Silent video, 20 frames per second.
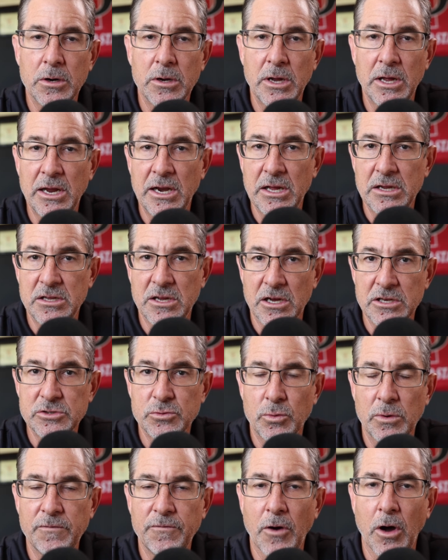and it does
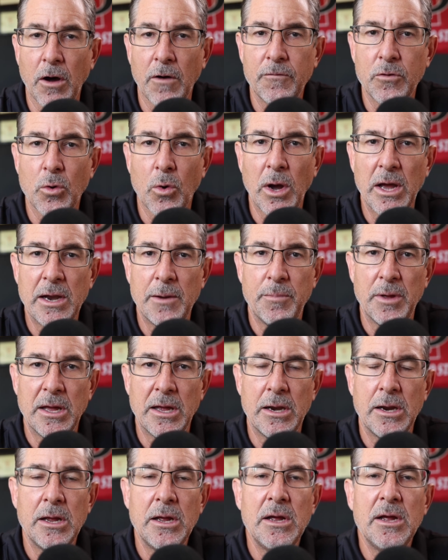revolve quite a
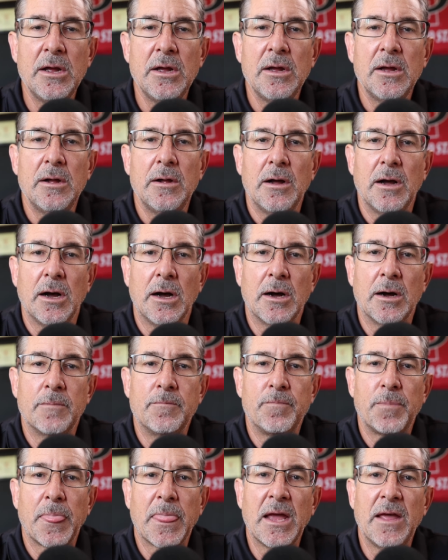bit.
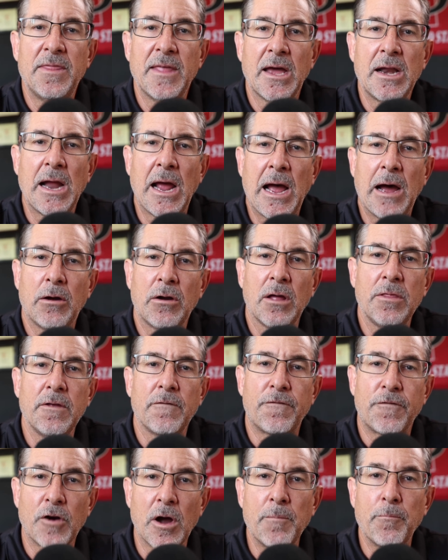And then out on the
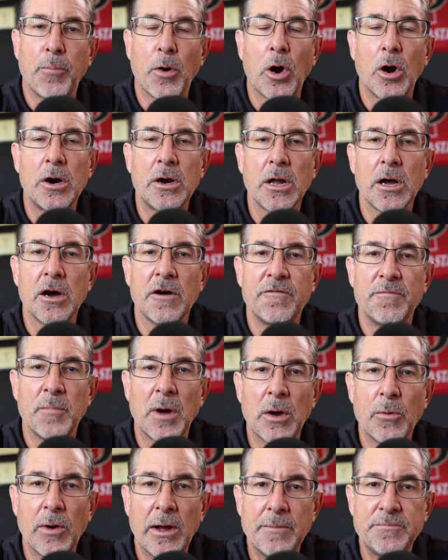front part of
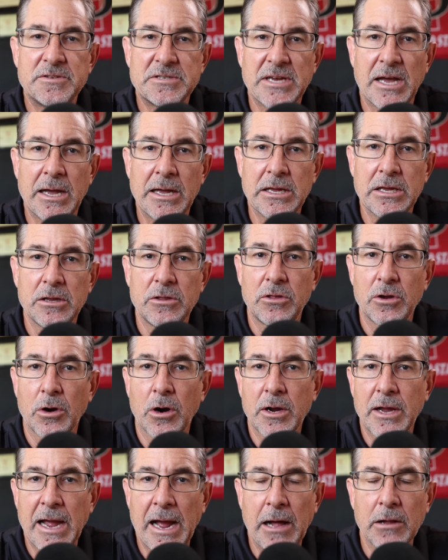my website, there
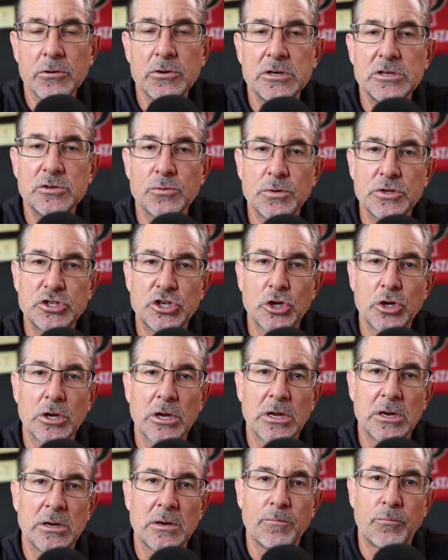are galleries which you
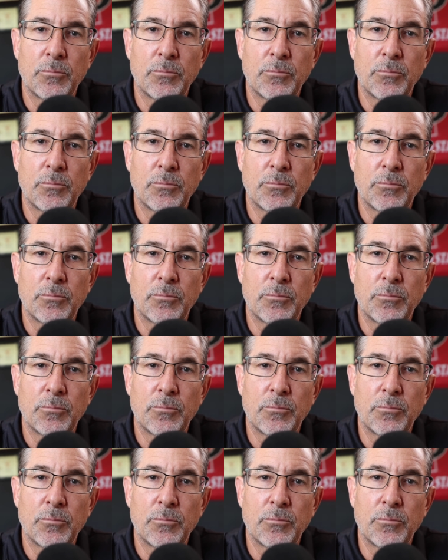can